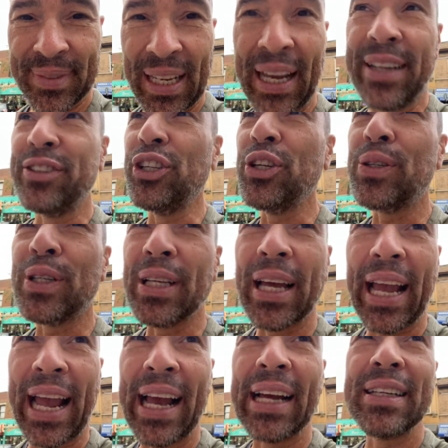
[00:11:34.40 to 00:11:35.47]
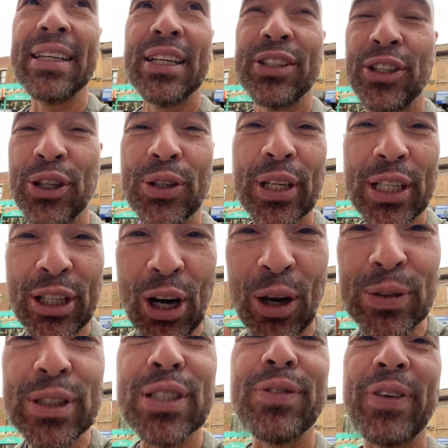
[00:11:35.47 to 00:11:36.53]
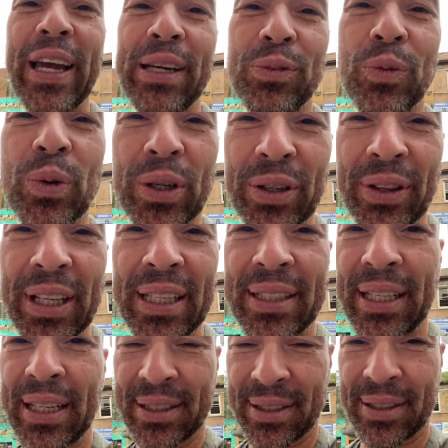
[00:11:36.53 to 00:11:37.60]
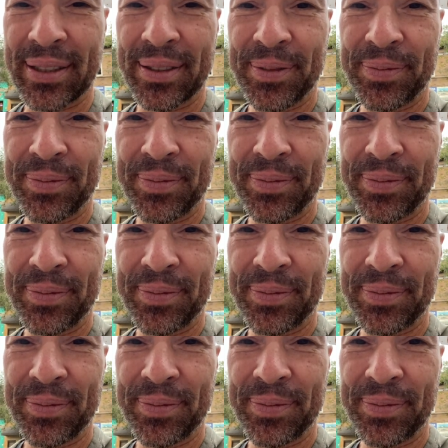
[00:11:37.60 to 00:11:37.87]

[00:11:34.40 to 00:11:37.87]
And you and you could cultivate worthiness